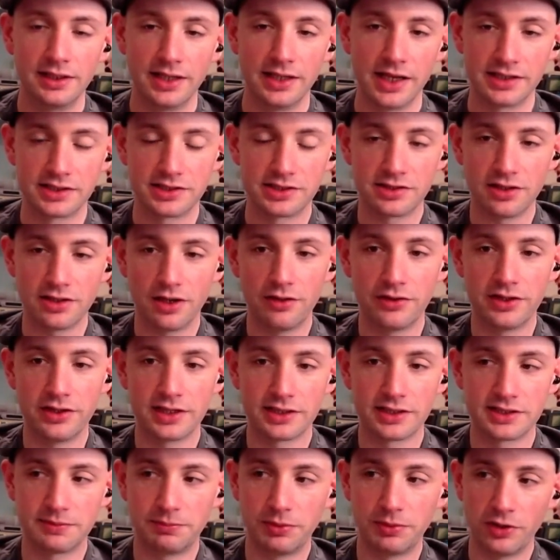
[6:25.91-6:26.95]
install the
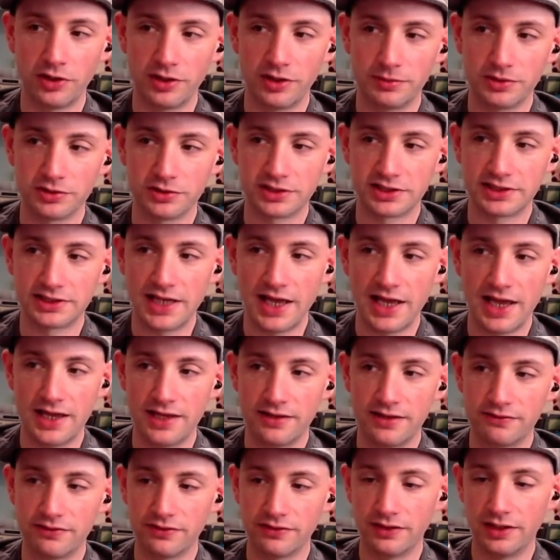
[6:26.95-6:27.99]
exploitable
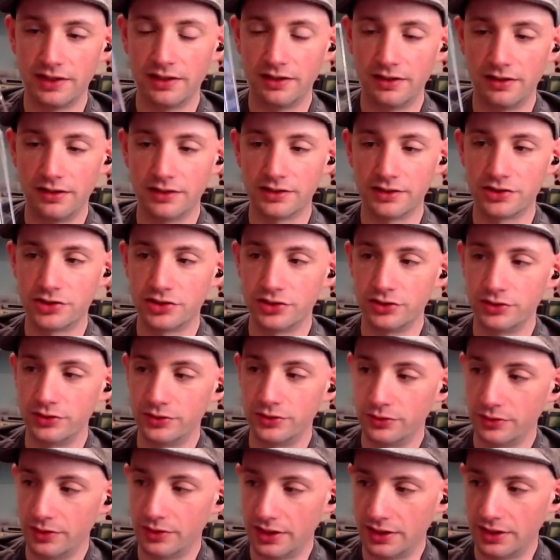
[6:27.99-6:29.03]
save
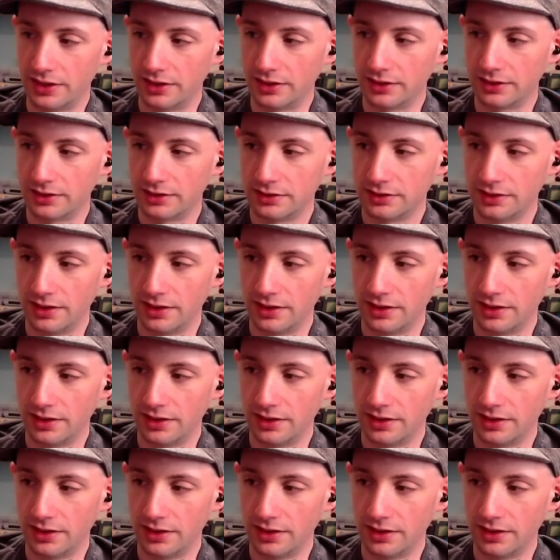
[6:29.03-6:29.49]
onto a